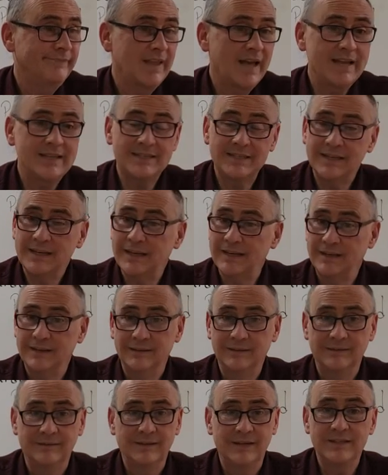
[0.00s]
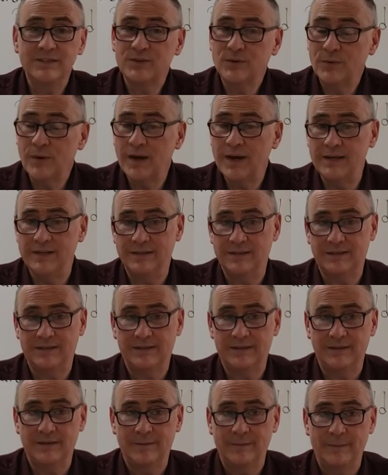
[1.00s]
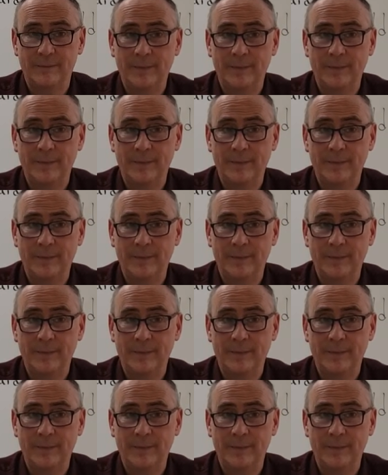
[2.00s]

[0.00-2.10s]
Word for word: That's it. It's grace.